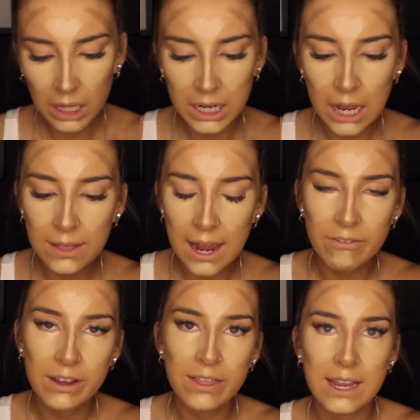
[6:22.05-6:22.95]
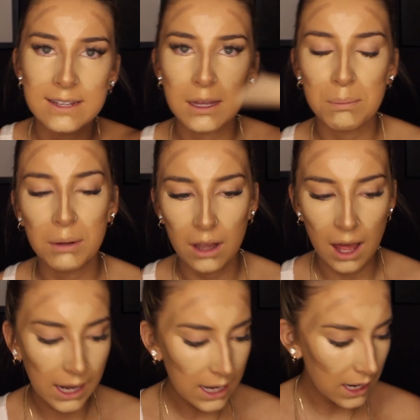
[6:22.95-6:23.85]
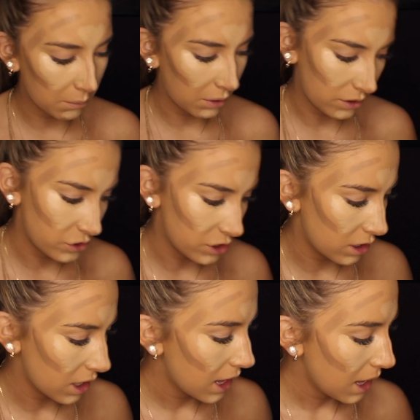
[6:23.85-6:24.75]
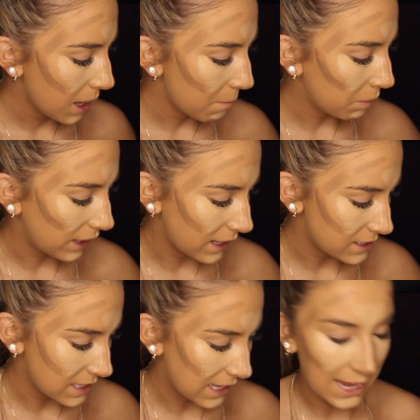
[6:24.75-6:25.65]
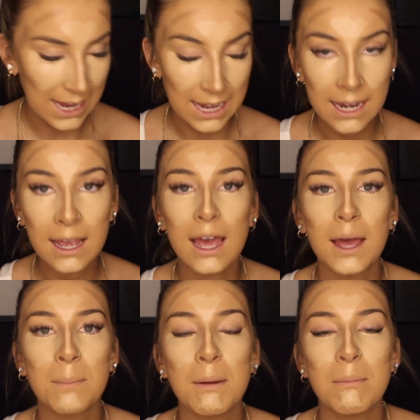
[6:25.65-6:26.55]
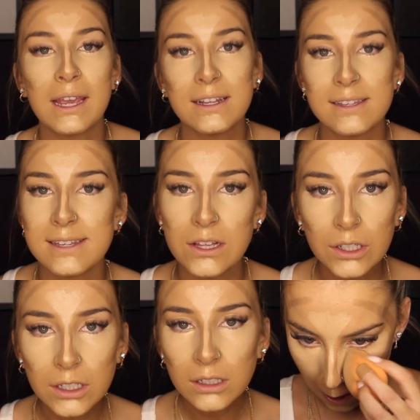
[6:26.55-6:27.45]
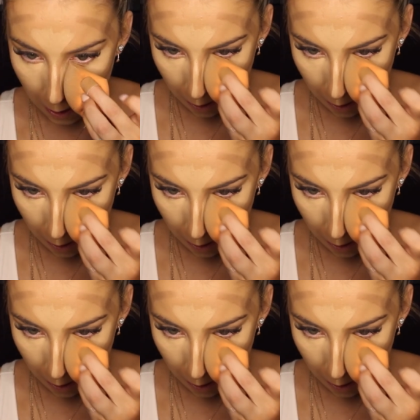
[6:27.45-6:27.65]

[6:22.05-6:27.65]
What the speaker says: Now that everything's applied, I'm going to start blending in my concealer.